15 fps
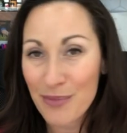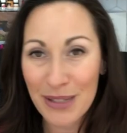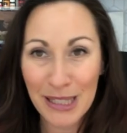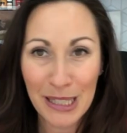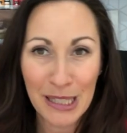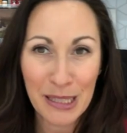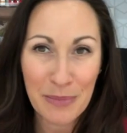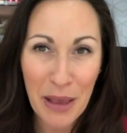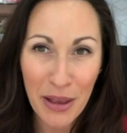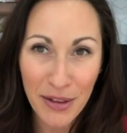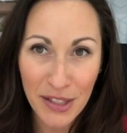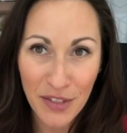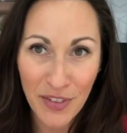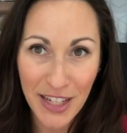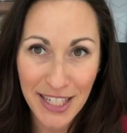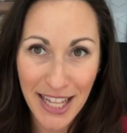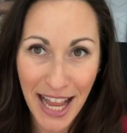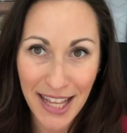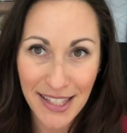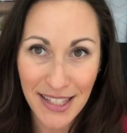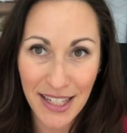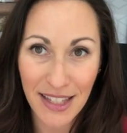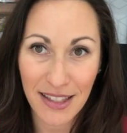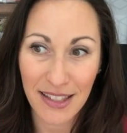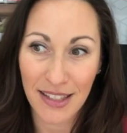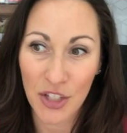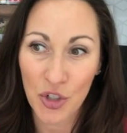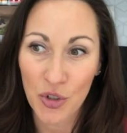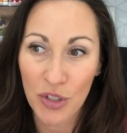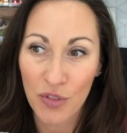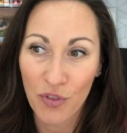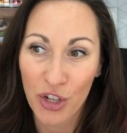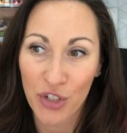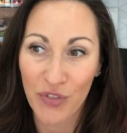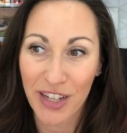It smells fantastic. The Citrus Fresh